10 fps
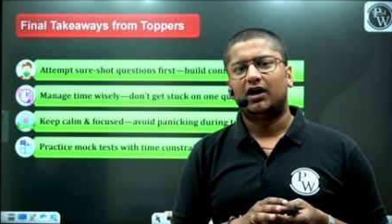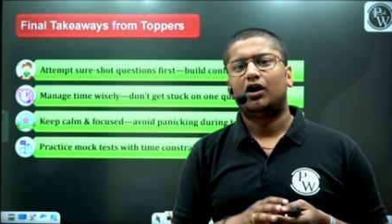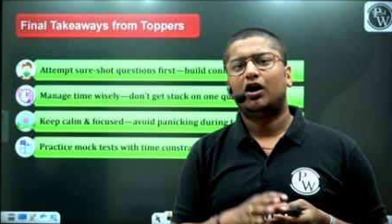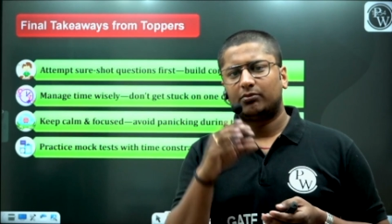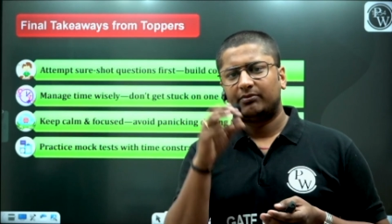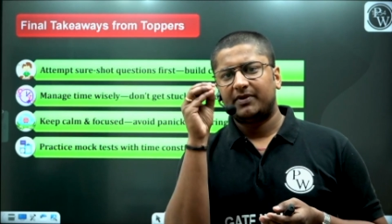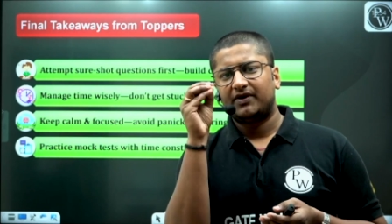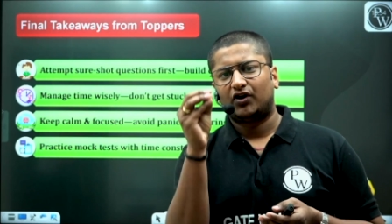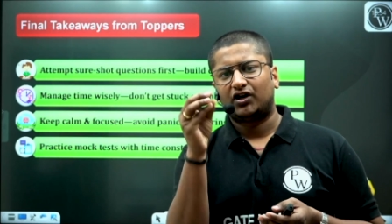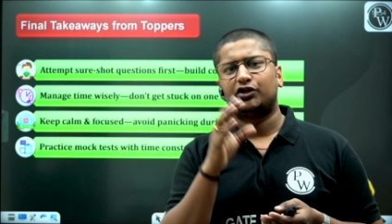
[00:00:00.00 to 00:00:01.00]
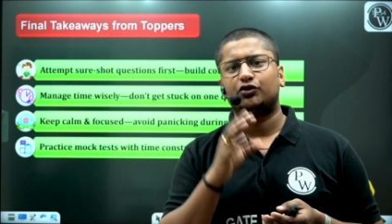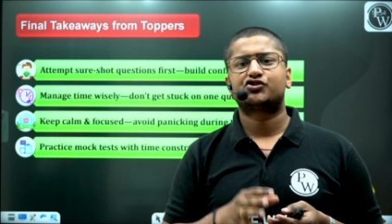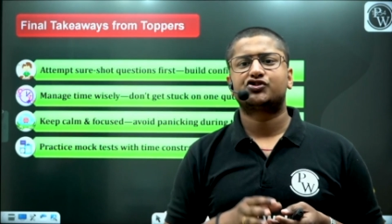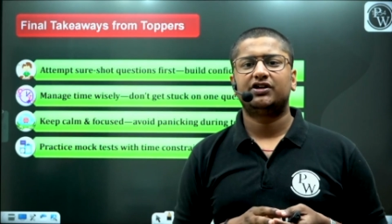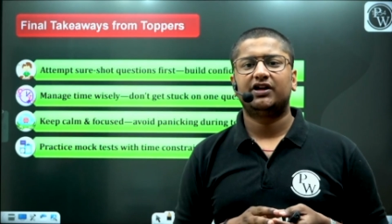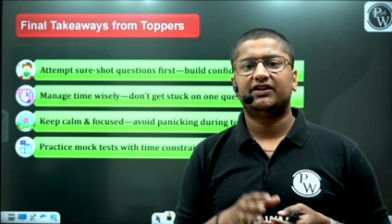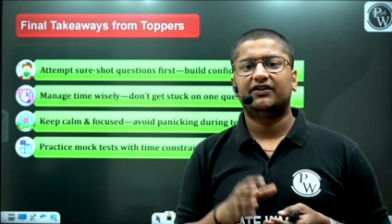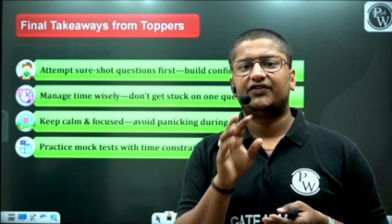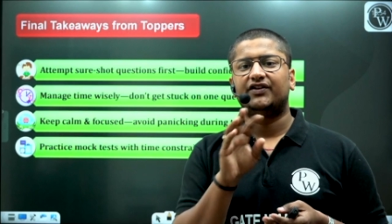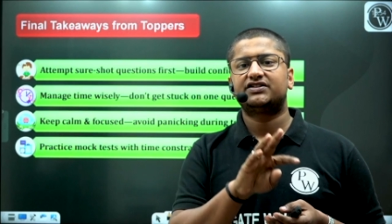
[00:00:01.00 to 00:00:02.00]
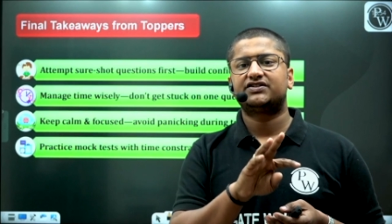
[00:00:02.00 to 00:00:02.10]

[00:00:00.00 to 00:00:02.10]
or maybe 40 question in the first